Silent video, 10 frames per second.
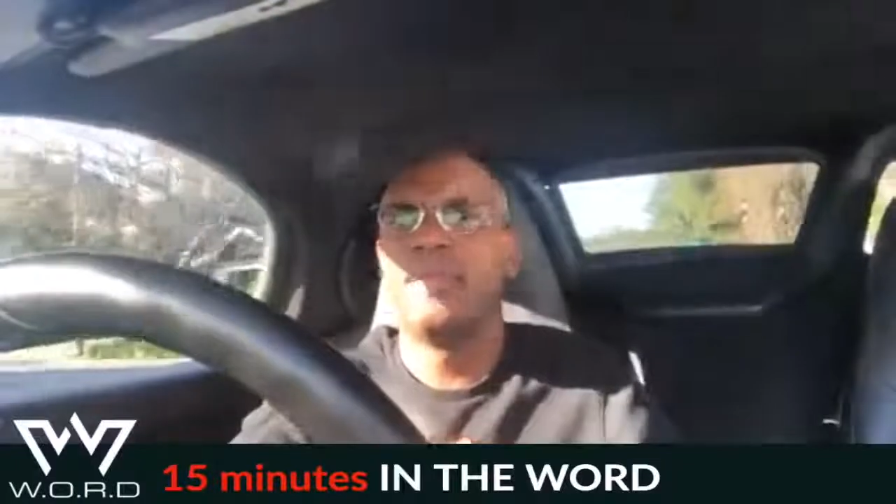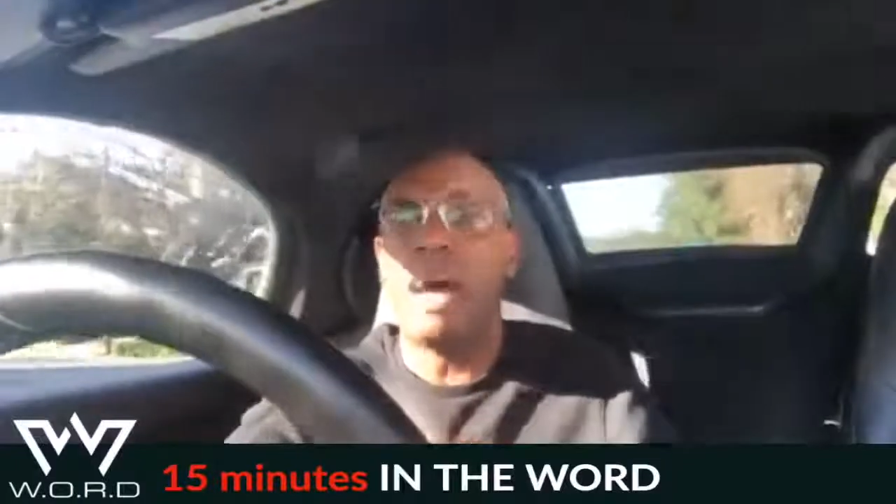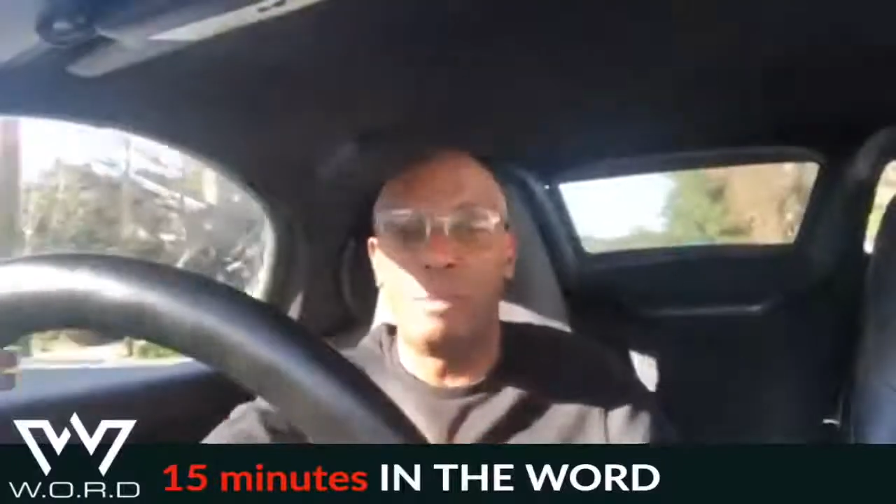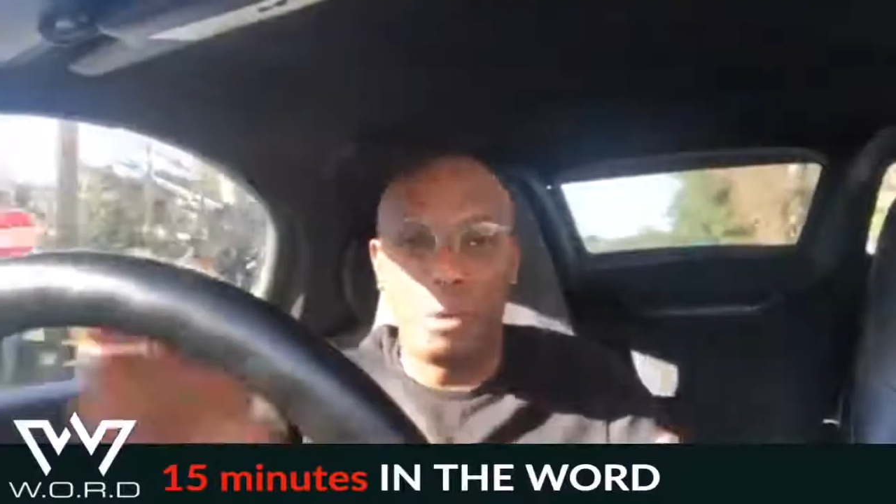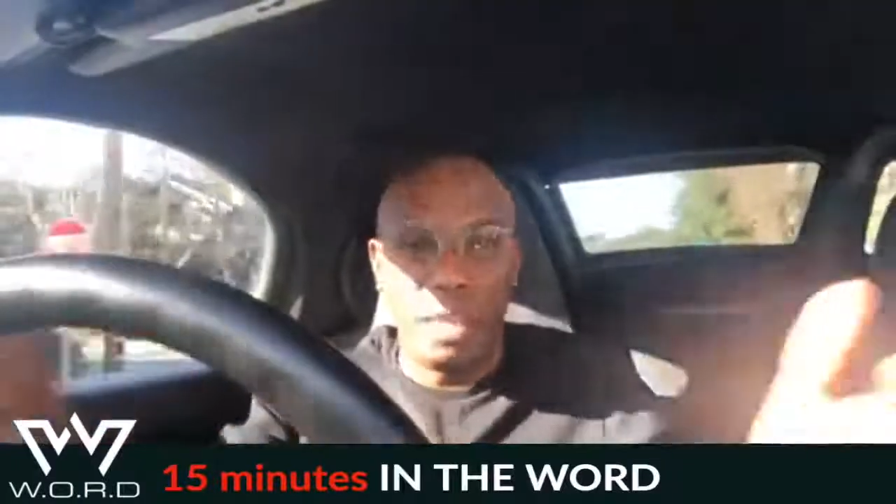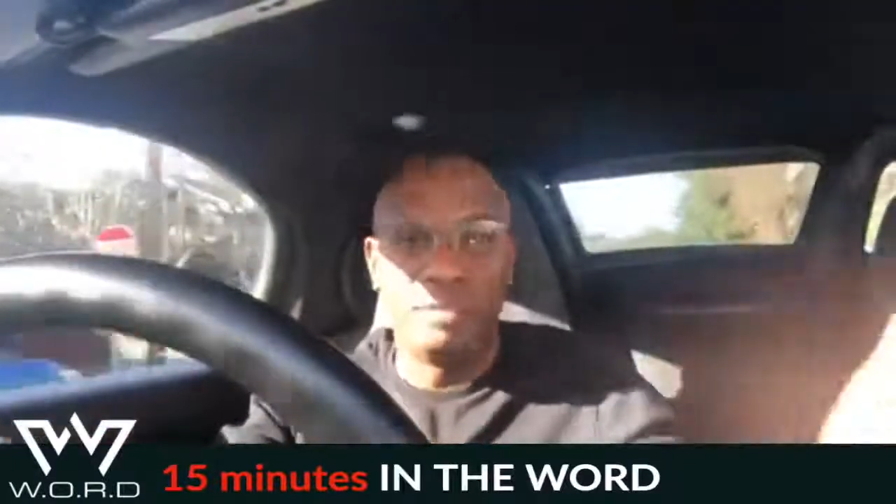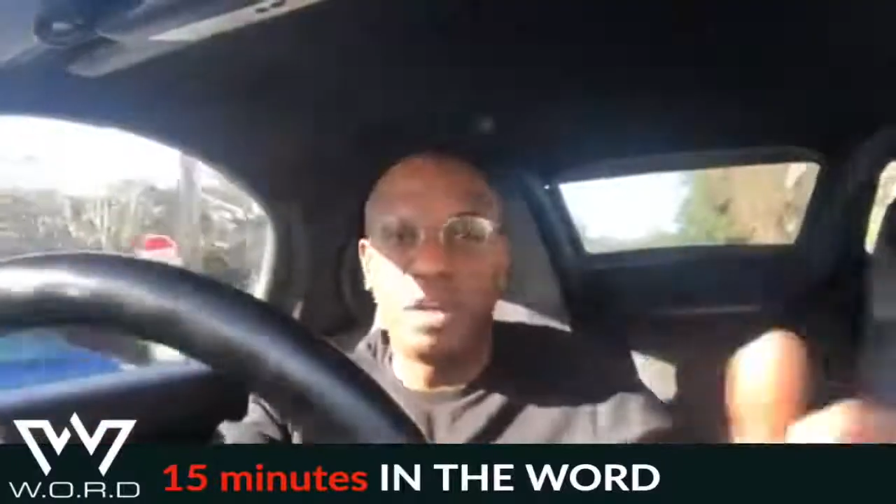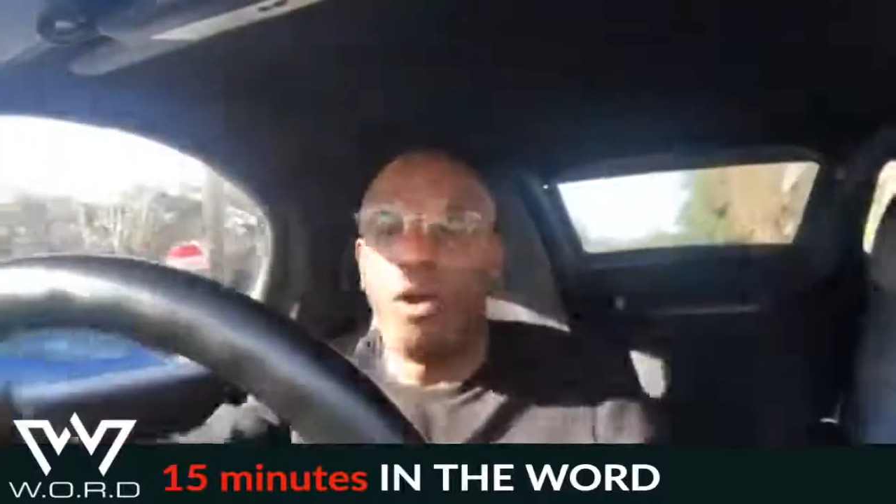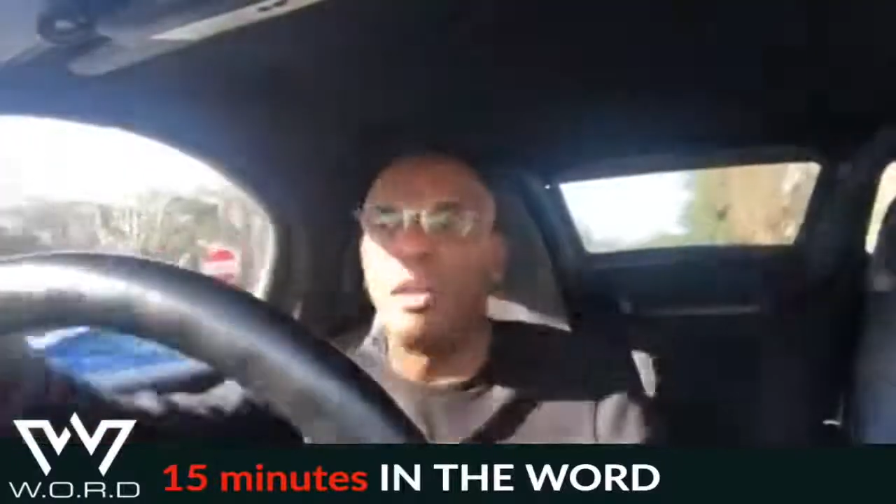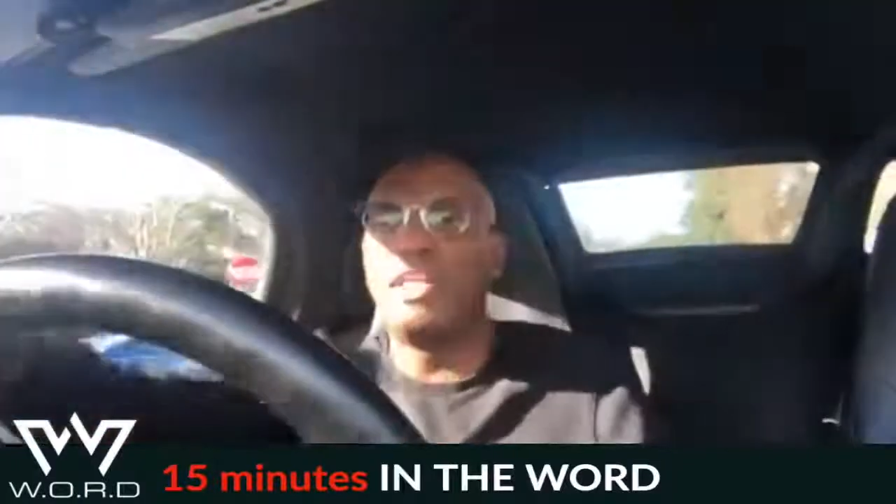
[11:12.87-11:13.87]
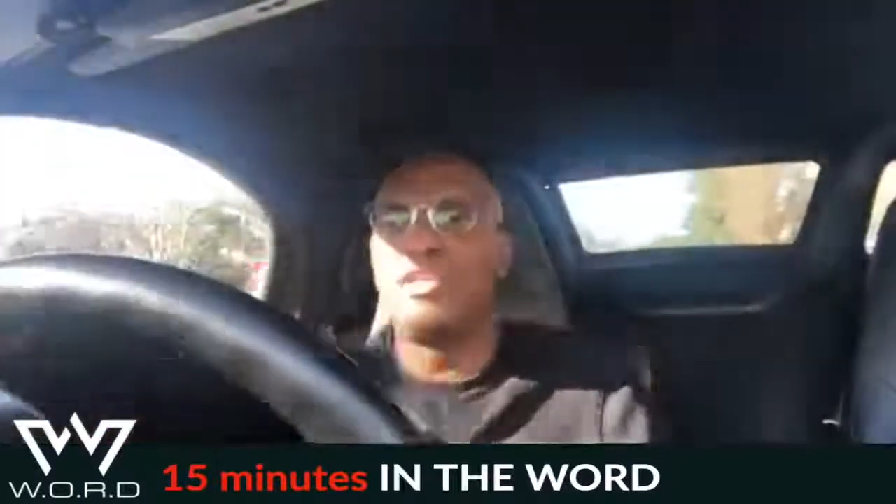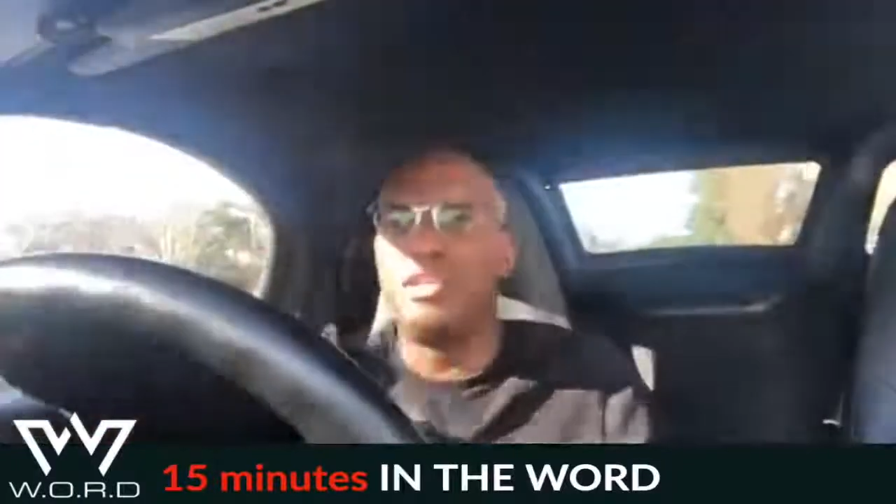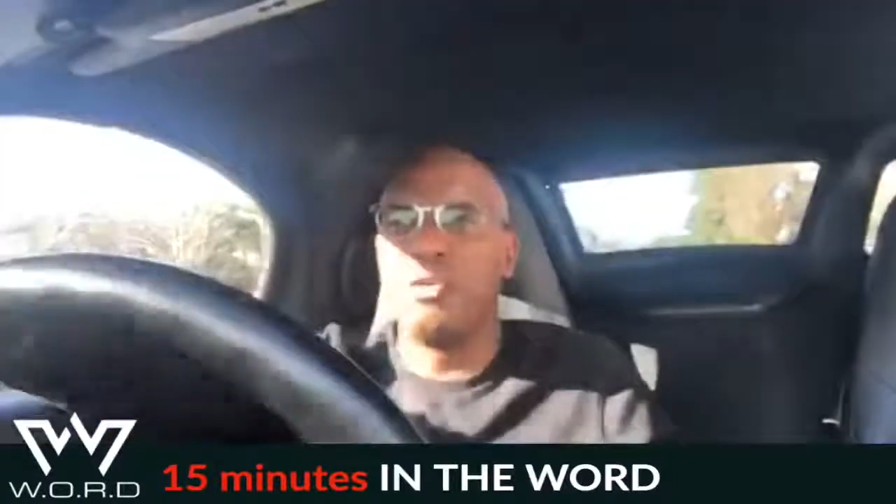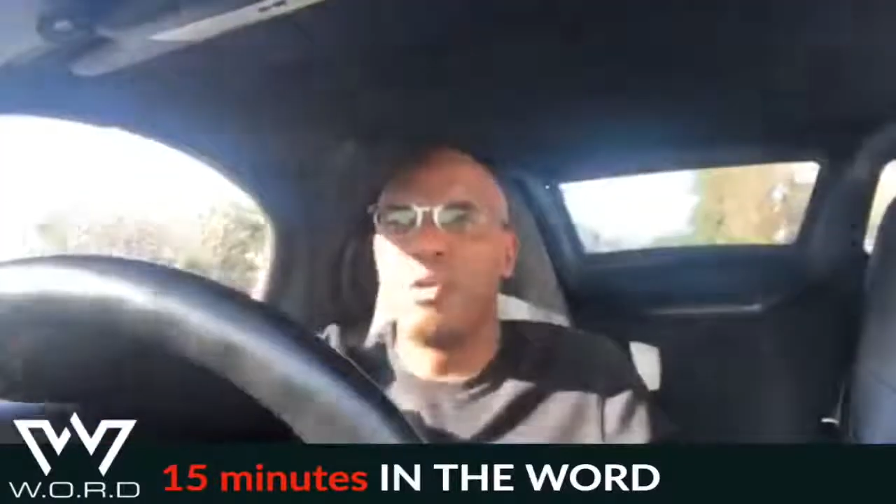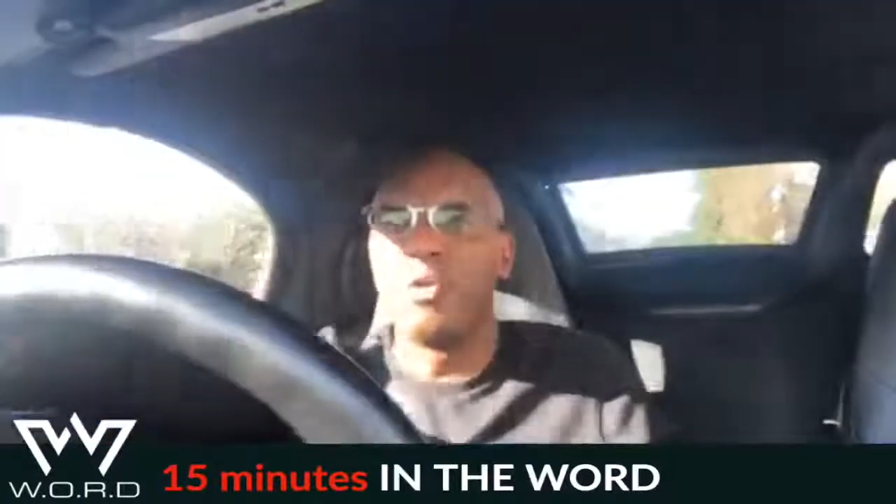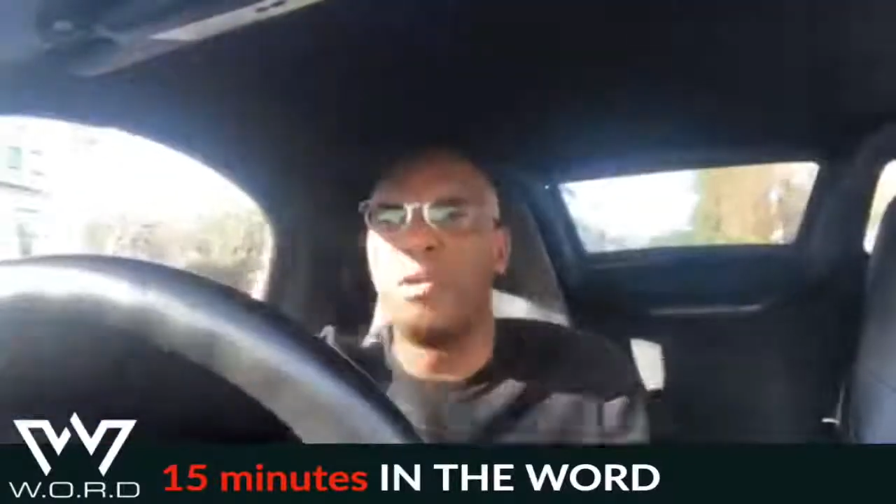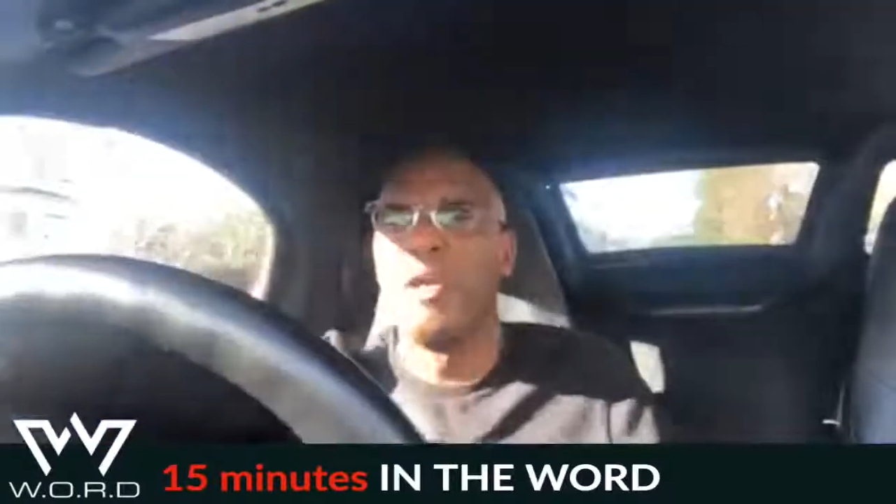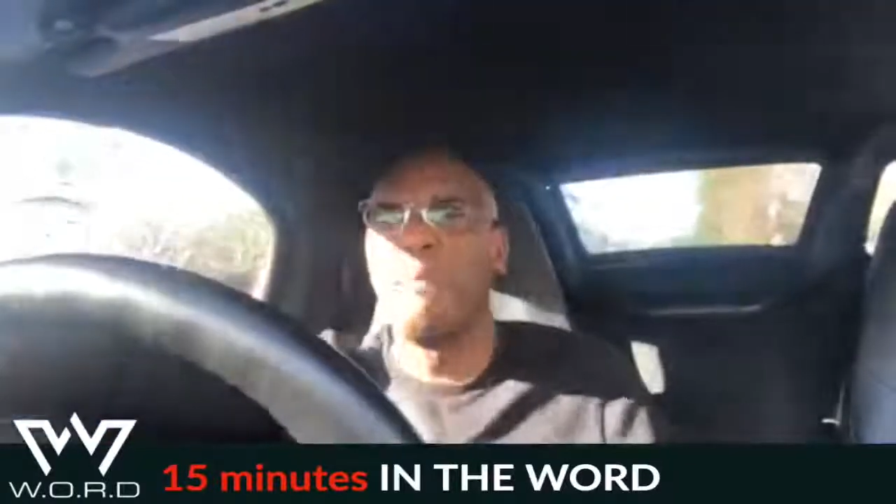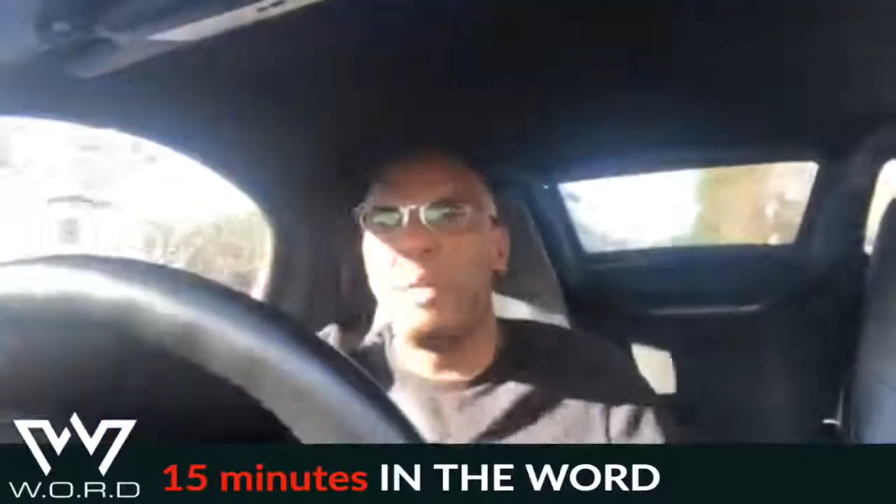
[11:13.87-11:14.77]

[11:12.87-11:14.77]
I'm going to give according to your word,